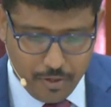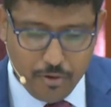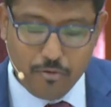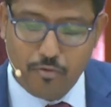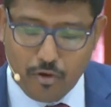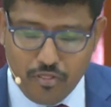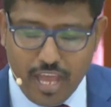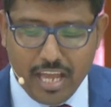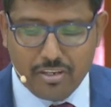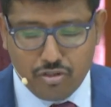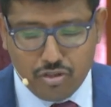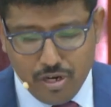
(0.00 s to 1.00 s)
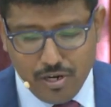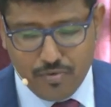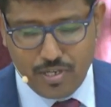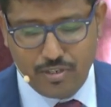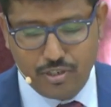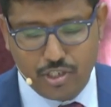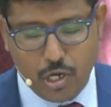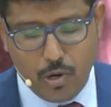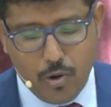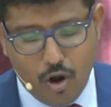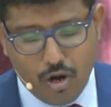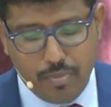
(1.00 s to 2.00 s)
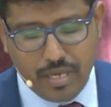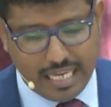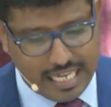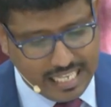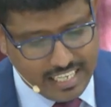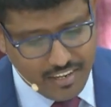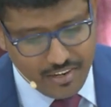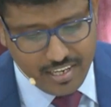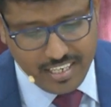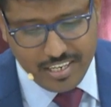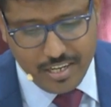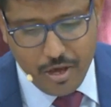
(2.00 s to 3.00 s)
for their children shall not be ignorant